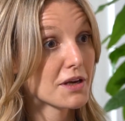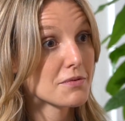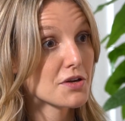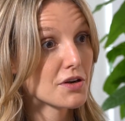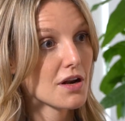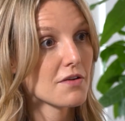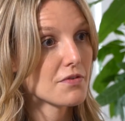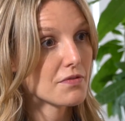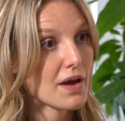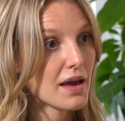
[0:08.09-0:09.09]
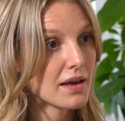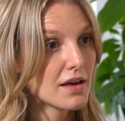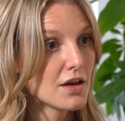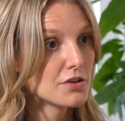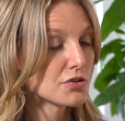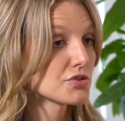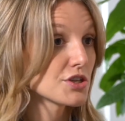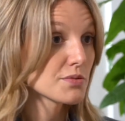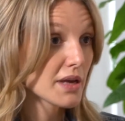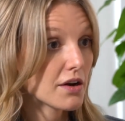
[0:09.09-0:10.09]
not going to be good enough if I don't
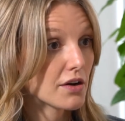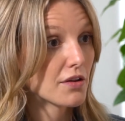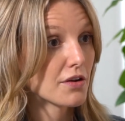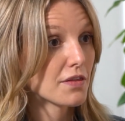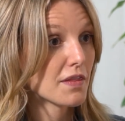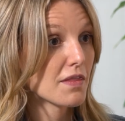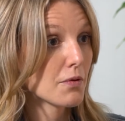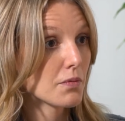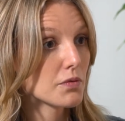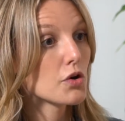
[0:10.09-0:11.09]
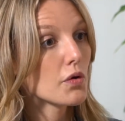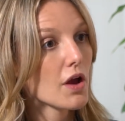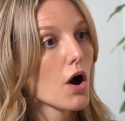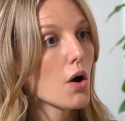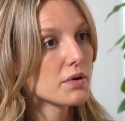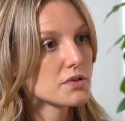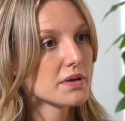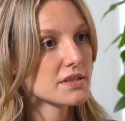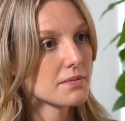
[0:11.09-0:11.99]
change my hair color. And then they always want